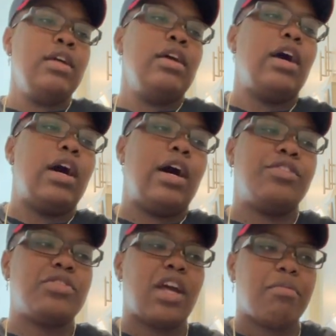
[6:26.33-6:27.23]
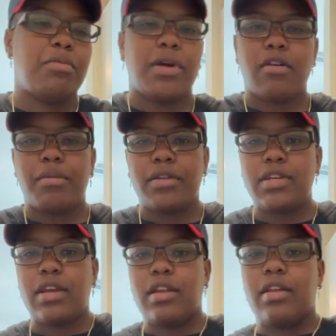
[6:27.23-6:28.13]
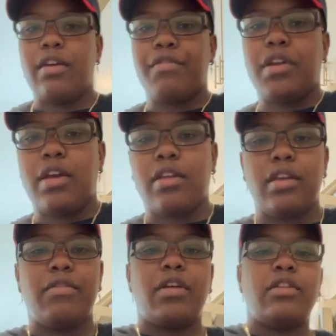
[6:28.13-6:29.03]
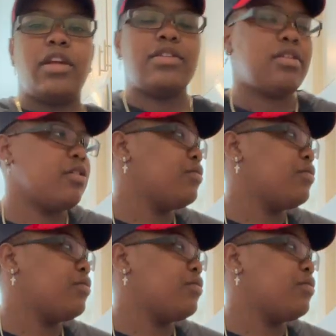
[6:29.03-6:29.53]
I just gotta be better about taking it every day, even on the days I don't